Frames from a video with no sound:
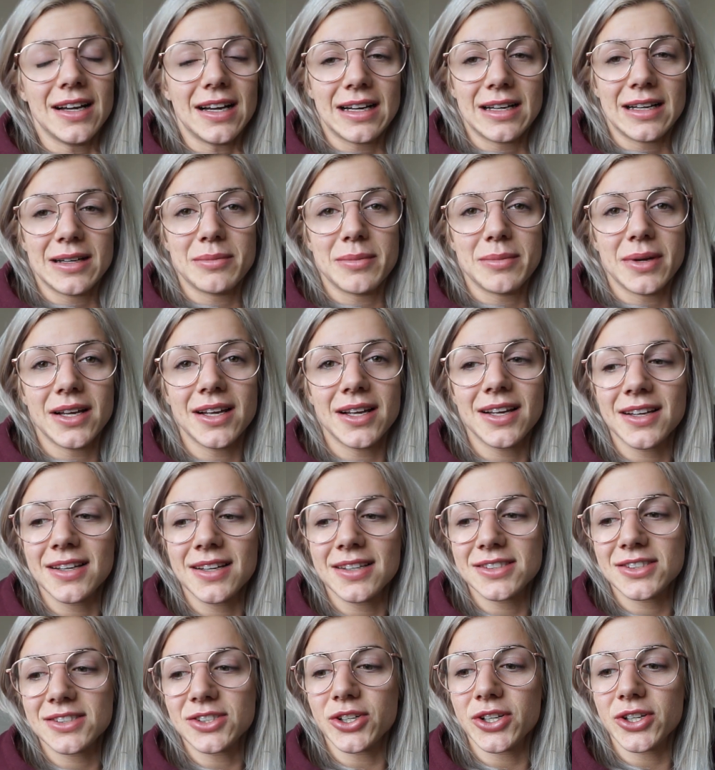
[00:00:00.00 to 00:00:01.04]
Um,
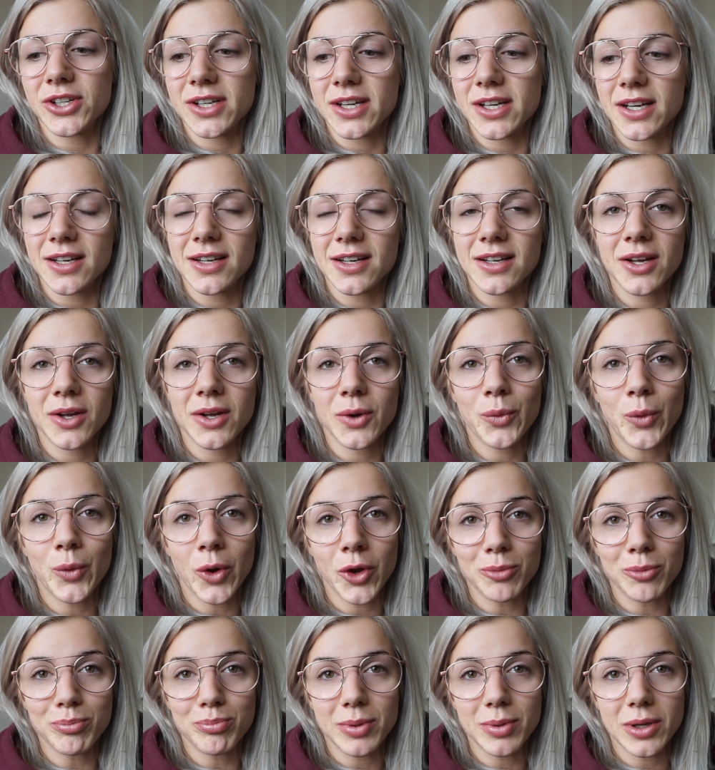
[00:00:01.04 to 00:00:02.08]
so
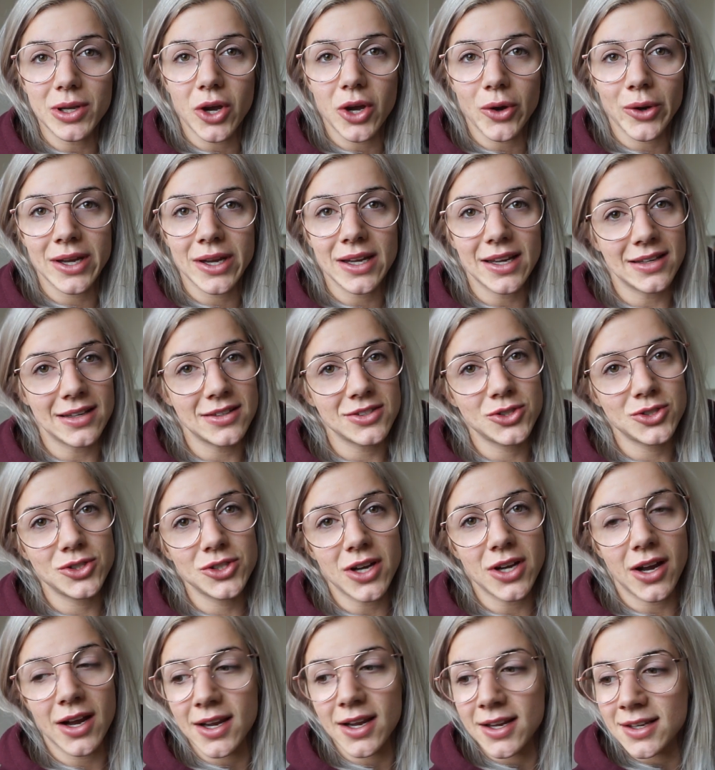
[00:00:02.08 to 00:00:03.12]
won't be going
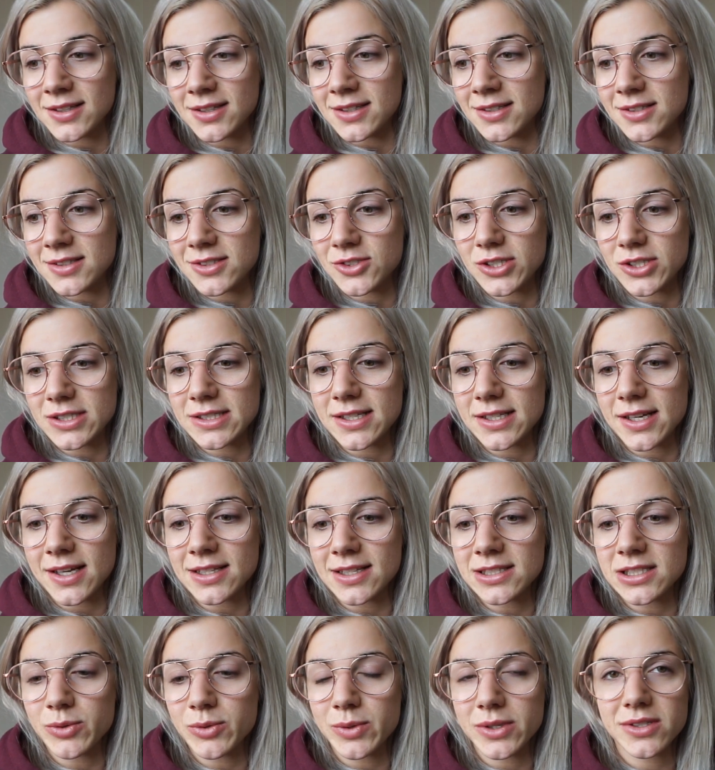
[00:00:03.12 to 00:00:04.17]
into Iron Industry
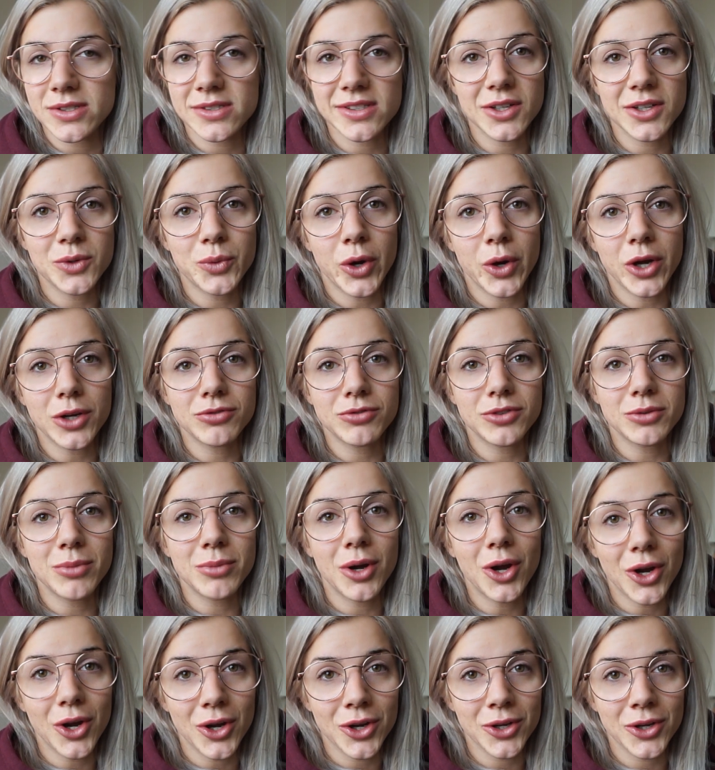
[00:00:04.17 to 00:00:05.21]
today, so we're just going to work from
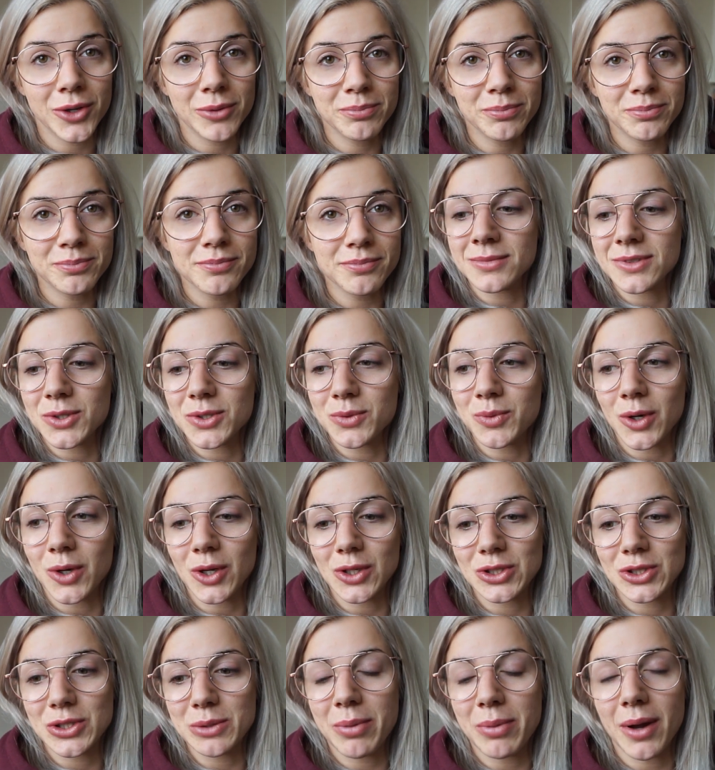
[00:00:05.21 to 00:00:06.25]
home to
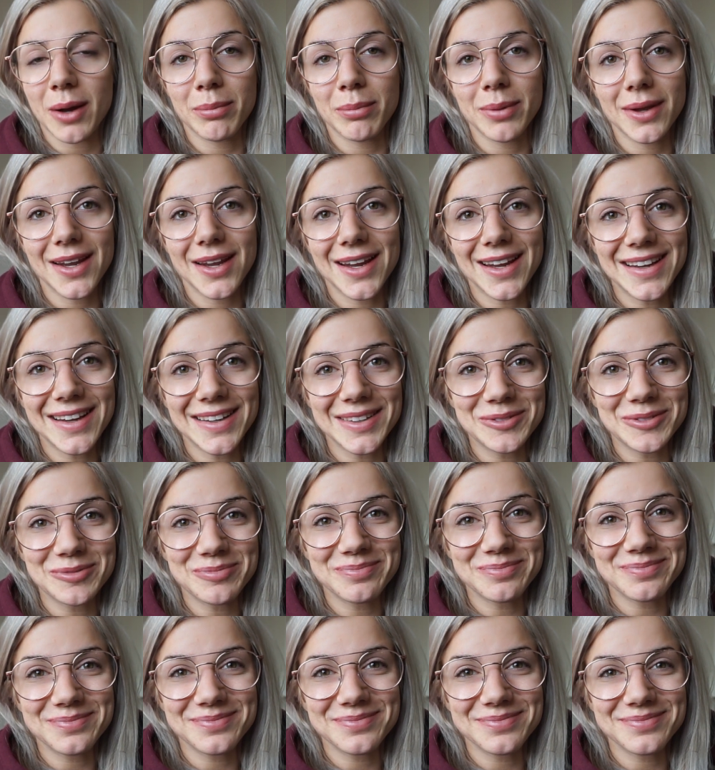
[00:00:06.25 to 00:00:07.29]
watch the puppy.
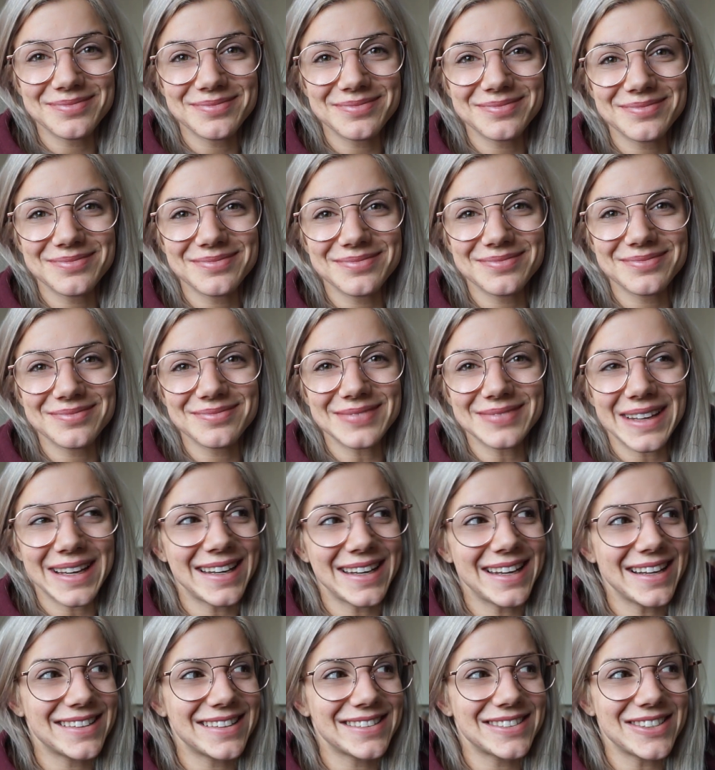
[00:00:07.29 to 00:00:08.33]

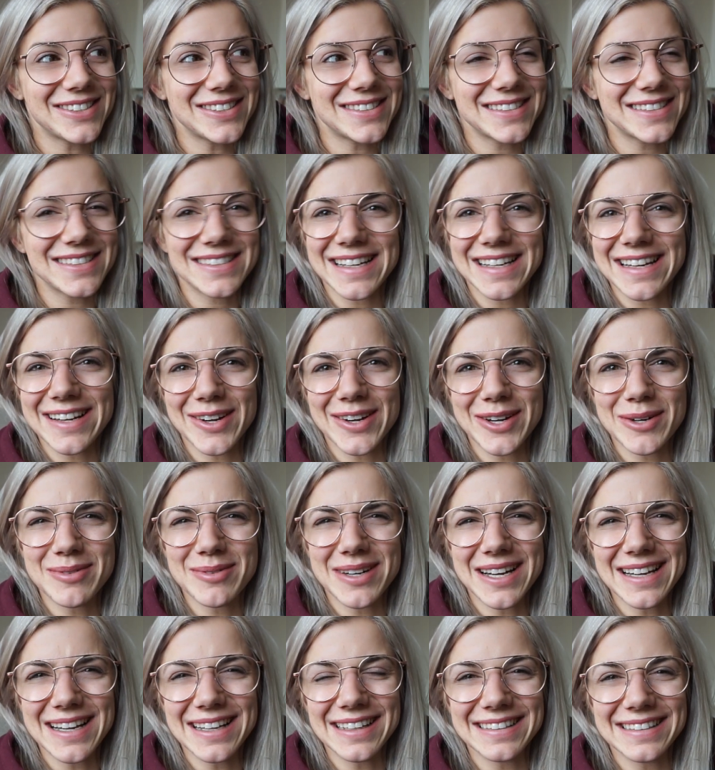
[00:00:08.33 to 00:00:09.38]
Any excuse to stay home,
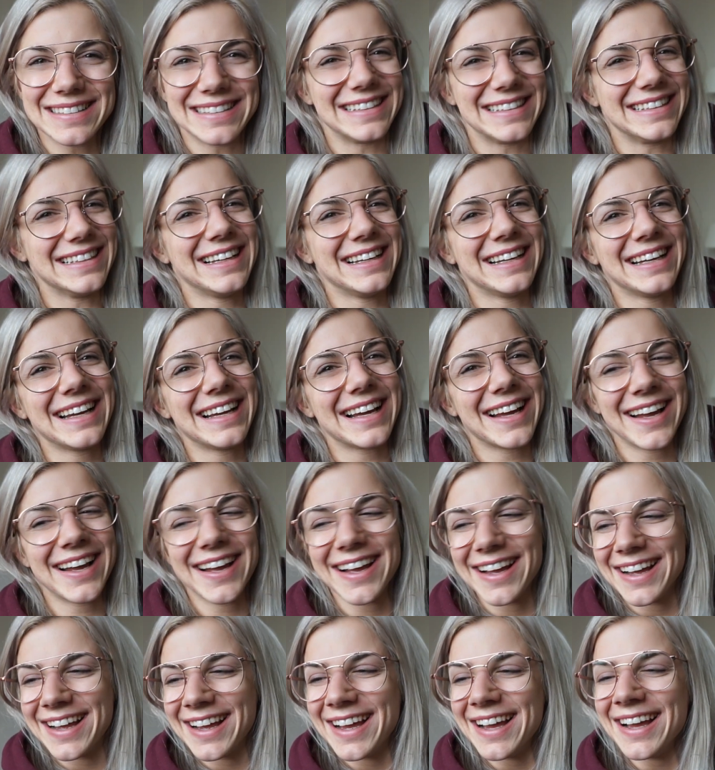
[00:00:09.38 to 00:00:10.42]
right? No.
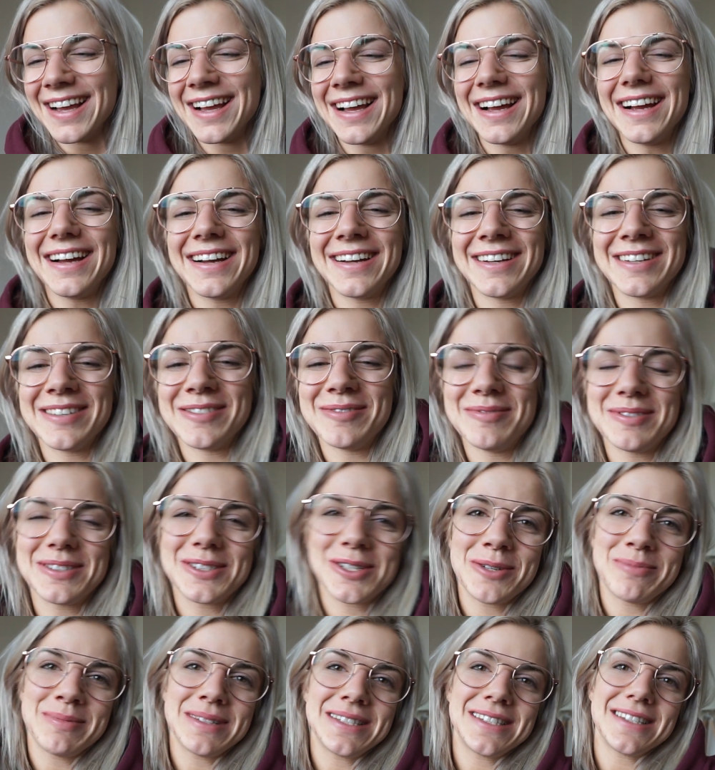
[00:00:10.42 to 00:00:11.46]
um,
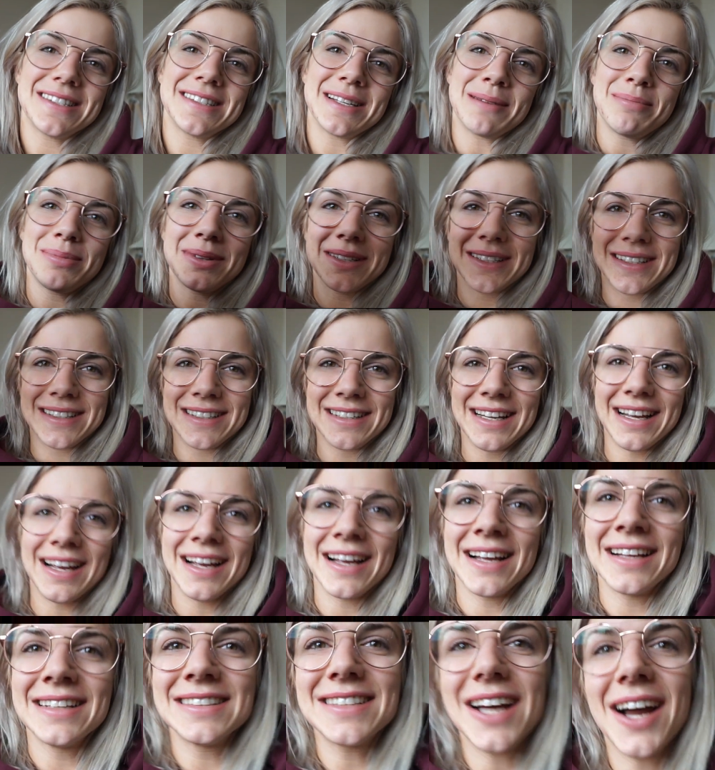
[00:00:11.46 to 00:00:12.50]
so Mister Zeppelin
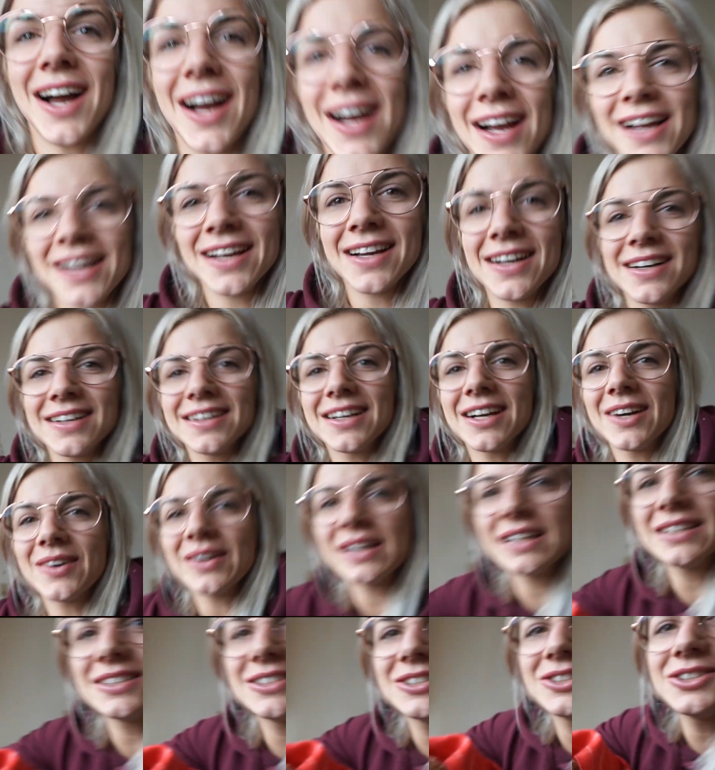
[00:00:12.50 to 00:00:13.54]
and I are
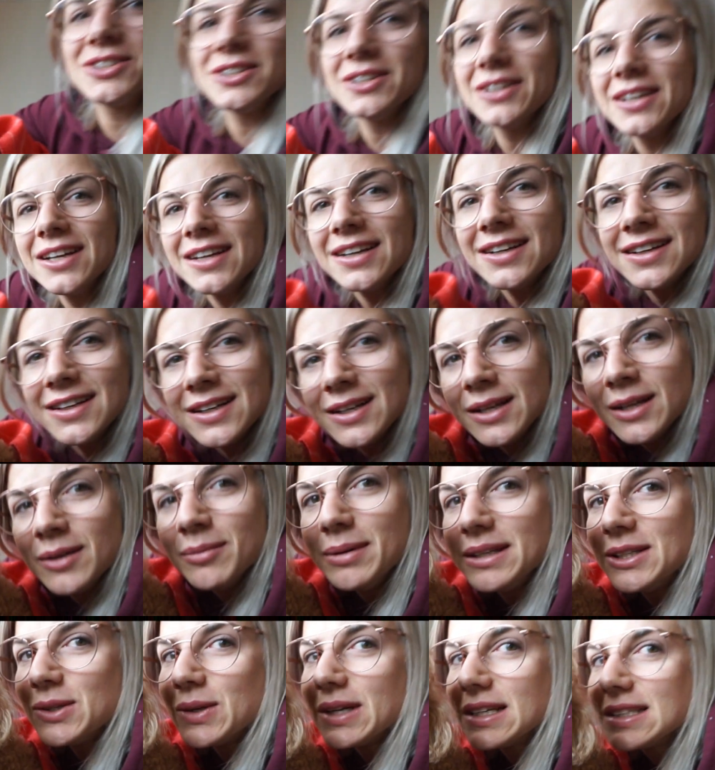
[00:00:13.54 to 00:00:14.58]
going to
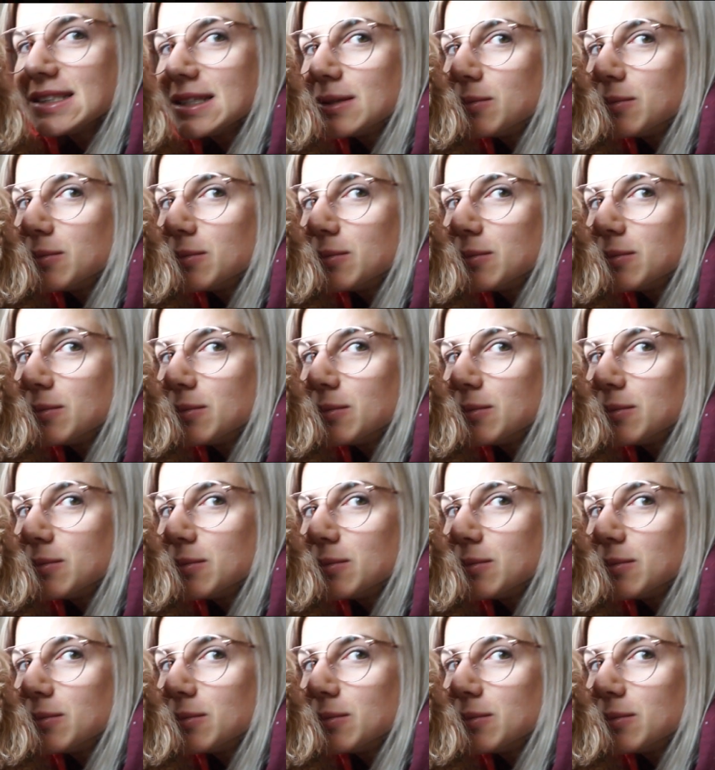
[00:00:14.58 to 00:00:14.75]
be doing